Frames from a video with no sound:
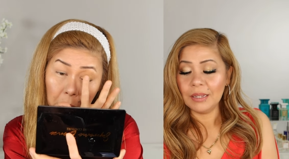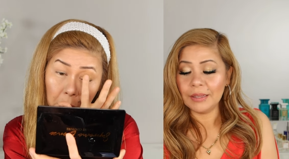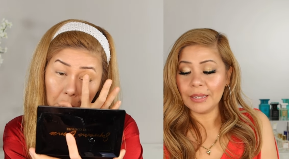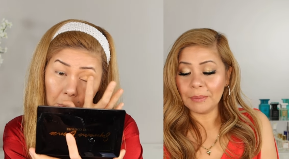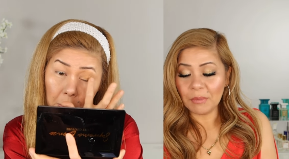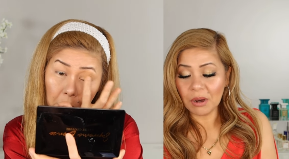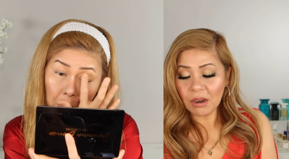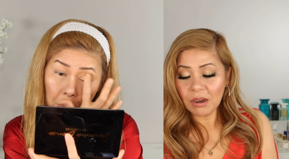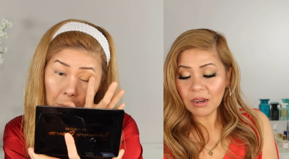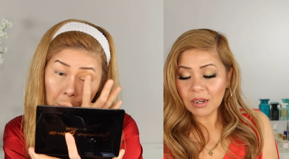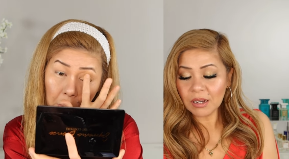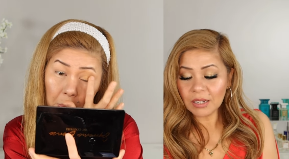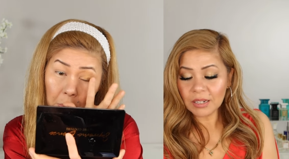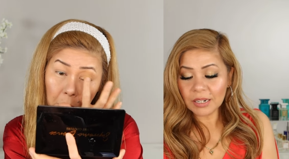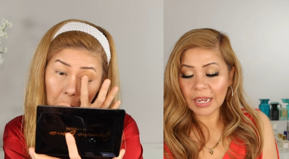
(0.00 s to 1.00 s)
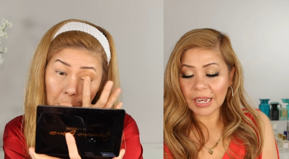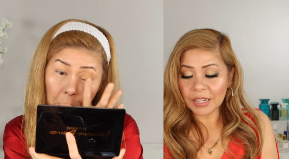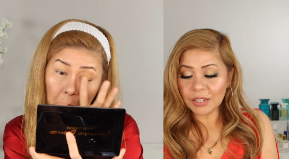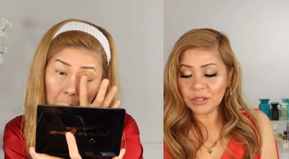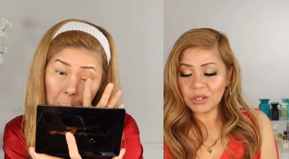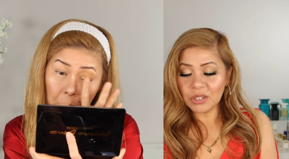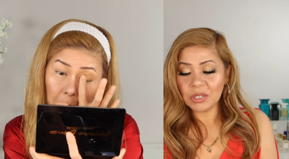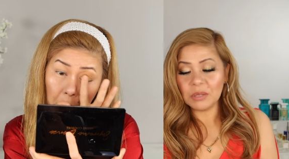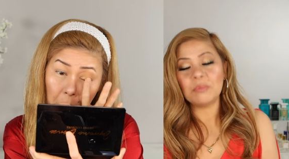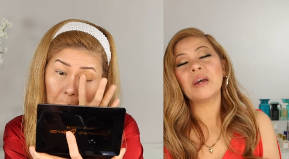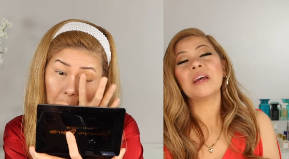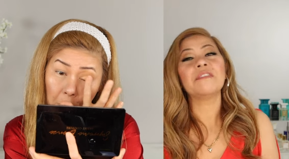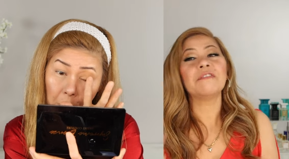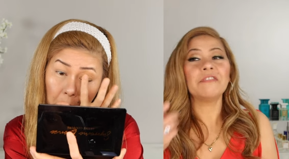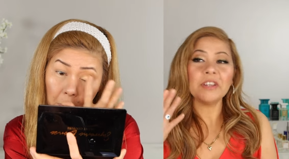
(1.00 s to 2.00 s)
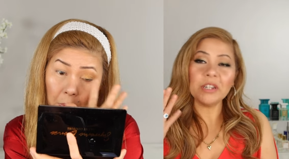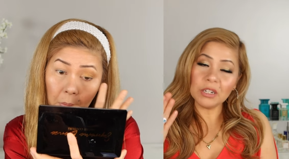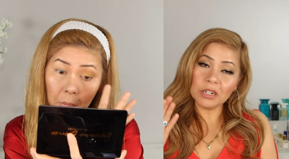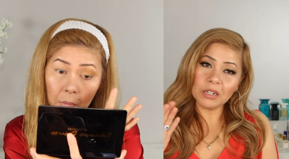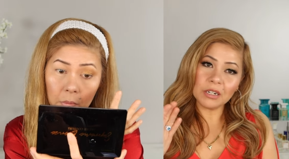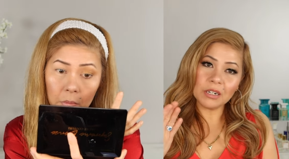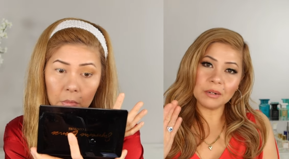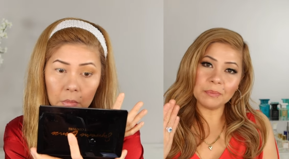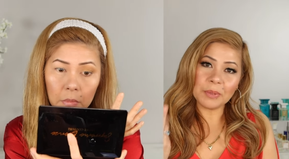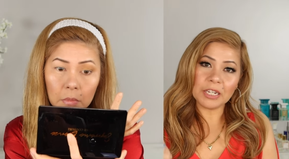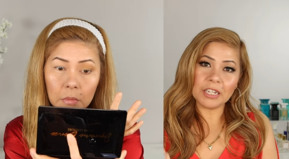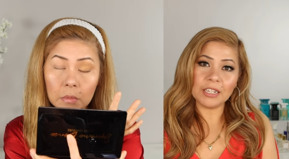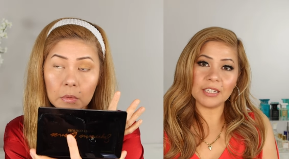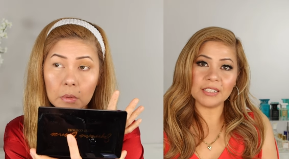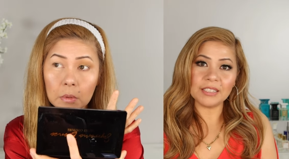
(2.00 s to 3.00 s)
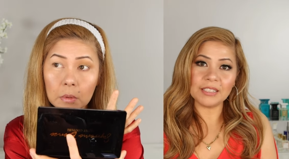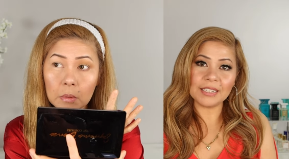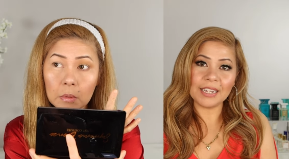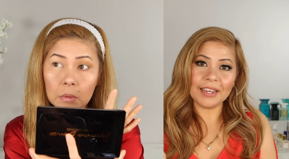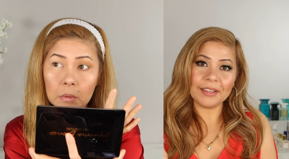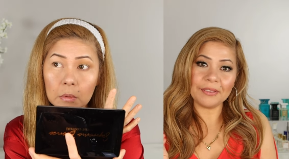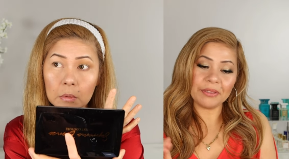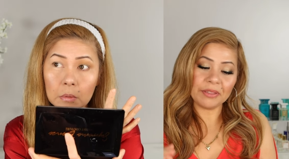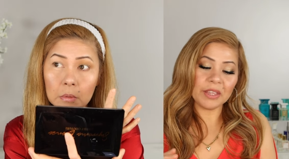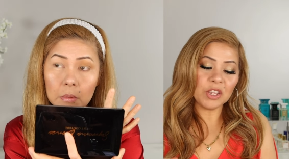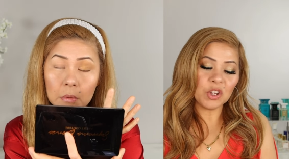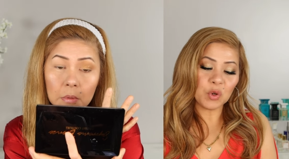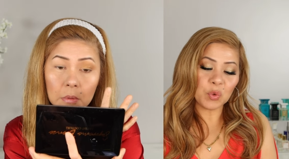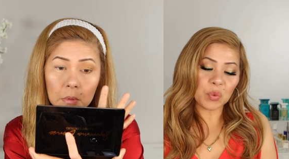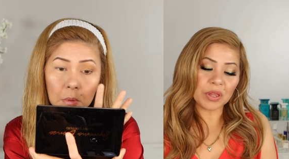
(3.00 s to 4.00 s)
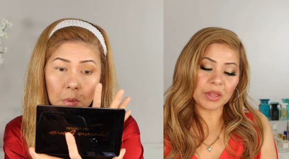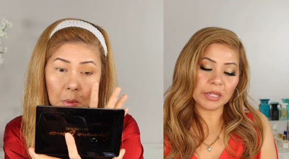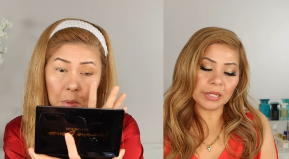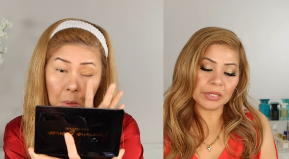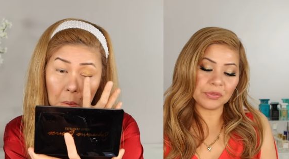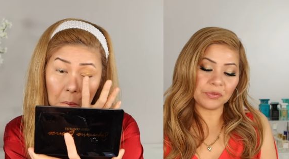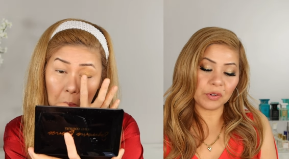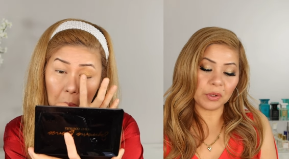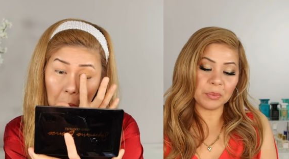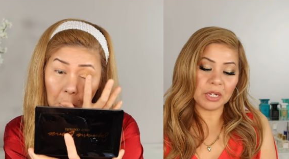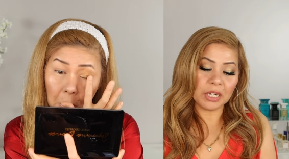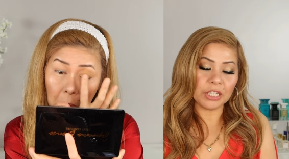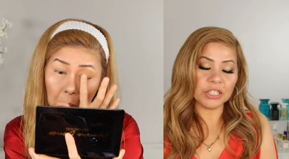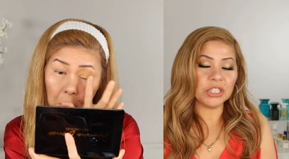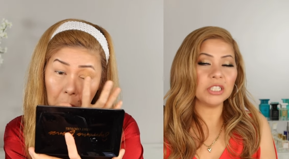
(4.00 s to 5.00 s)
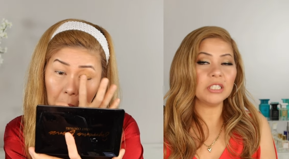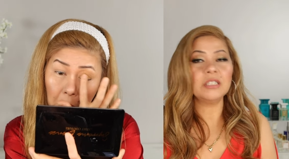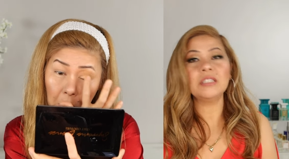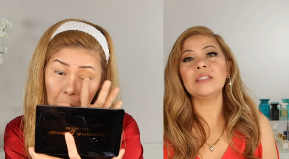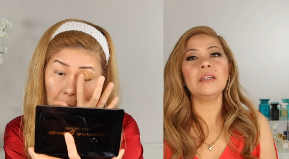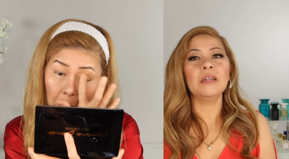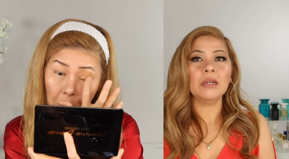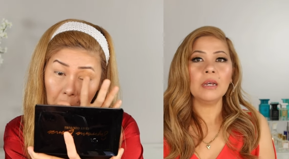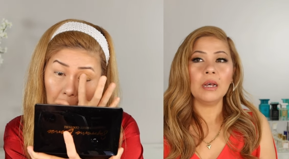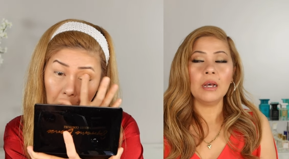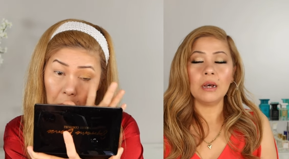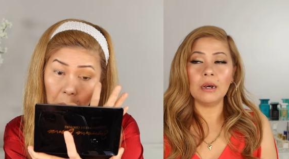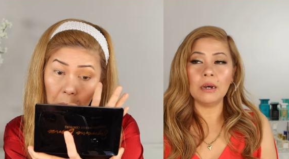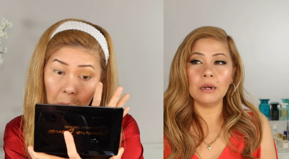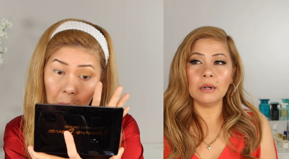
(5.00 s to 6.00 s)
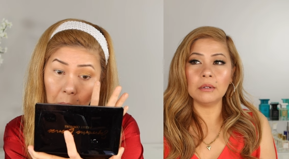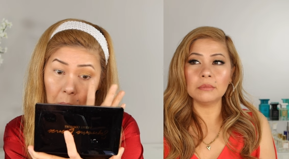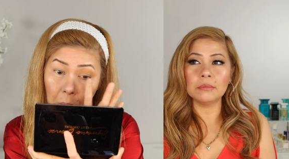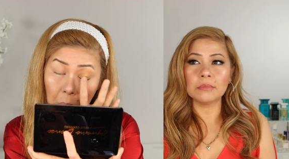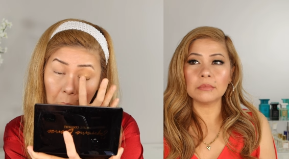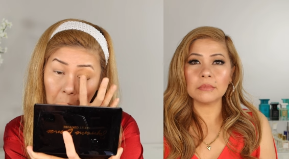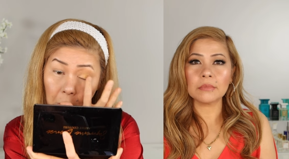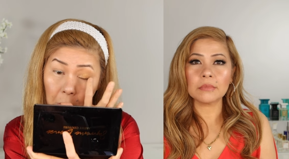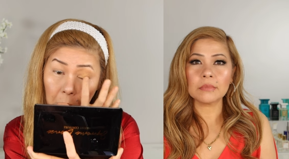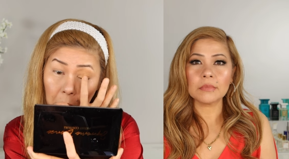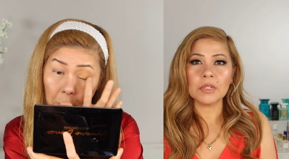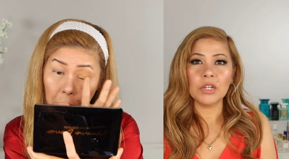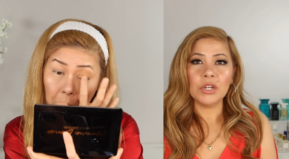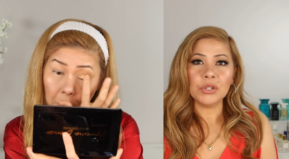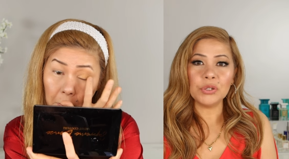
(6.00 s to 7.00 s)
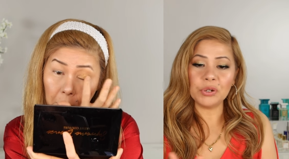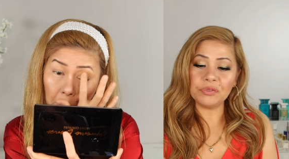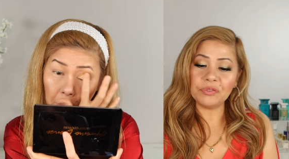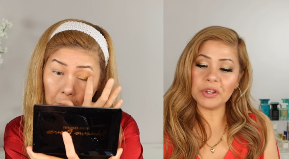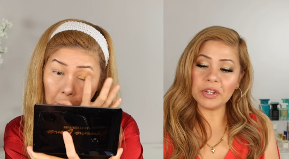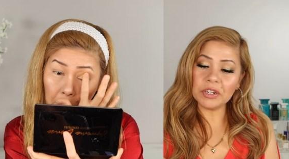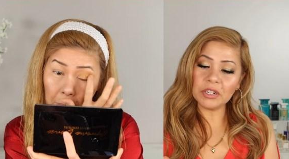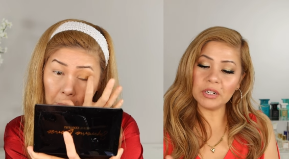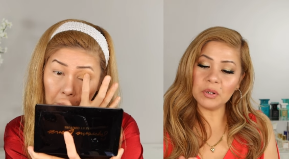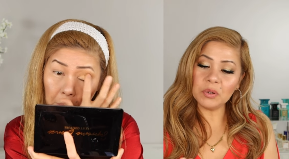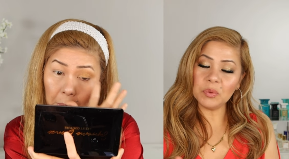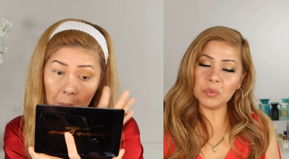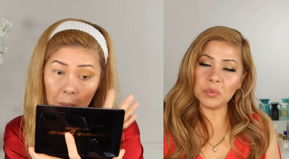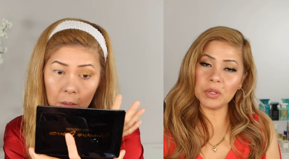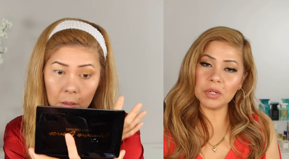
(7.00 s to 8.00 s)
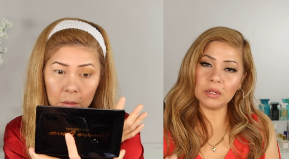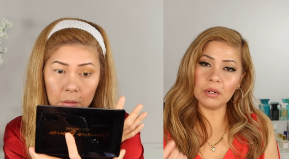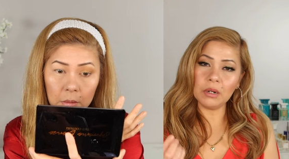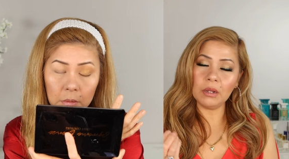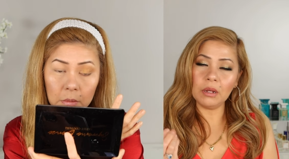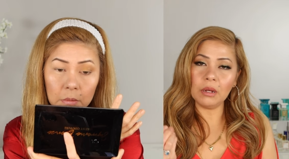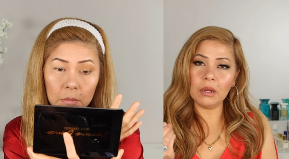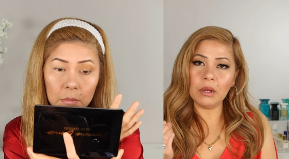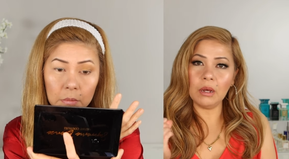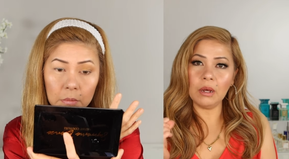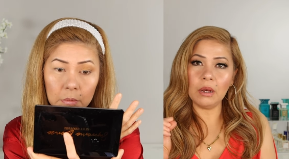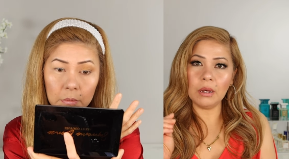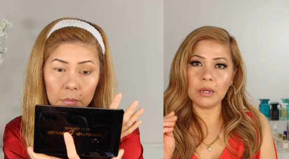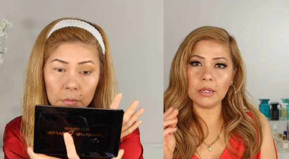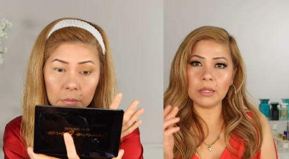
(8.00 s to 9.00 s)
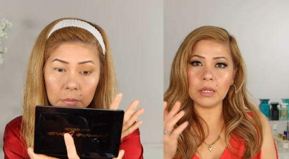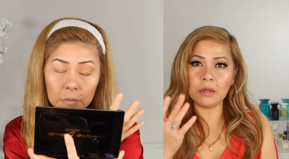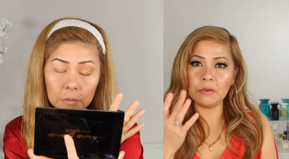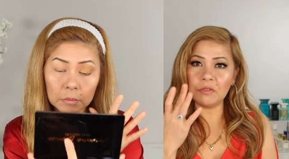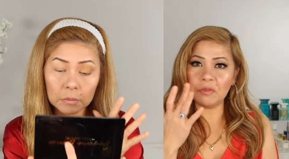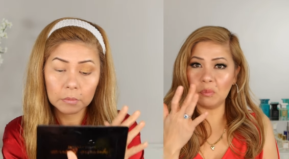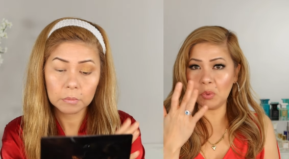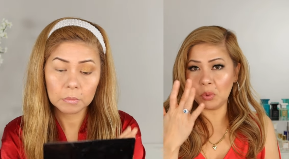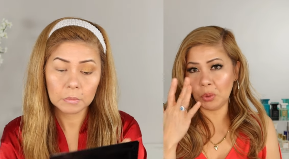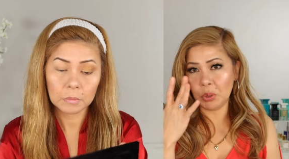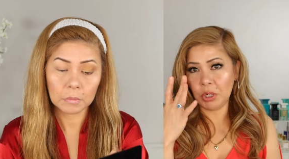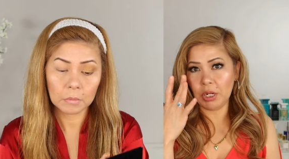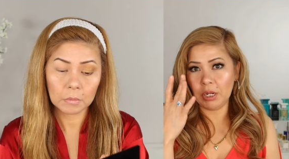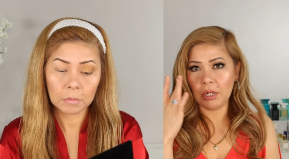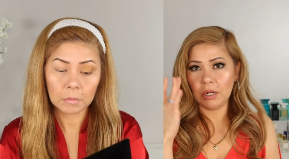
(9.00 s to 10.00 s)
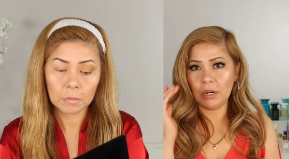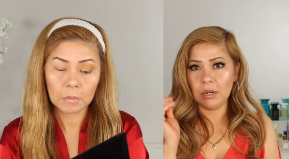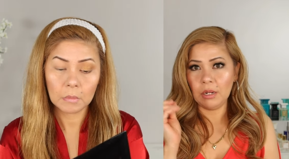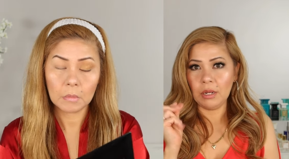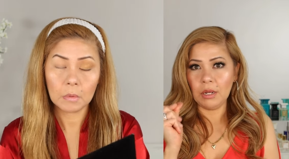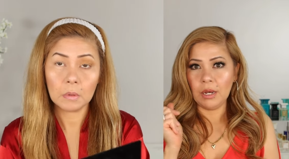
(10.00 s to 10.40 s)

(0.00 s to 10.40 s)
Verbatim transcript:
Speaker 1: them on. I use my finger because I think with this formulation, um, your finger will give more